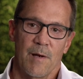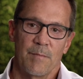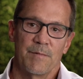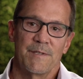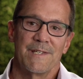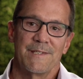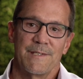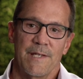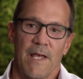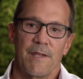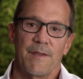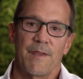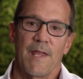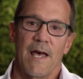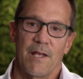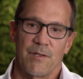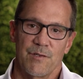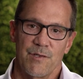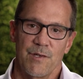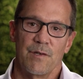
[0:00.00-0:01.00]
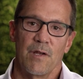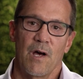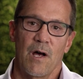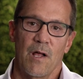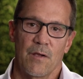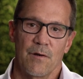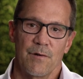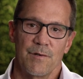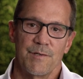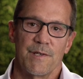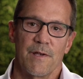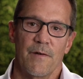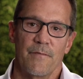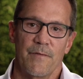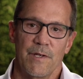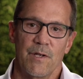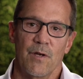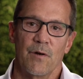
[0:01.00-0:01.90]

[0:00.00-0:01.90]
up to $10,000 of a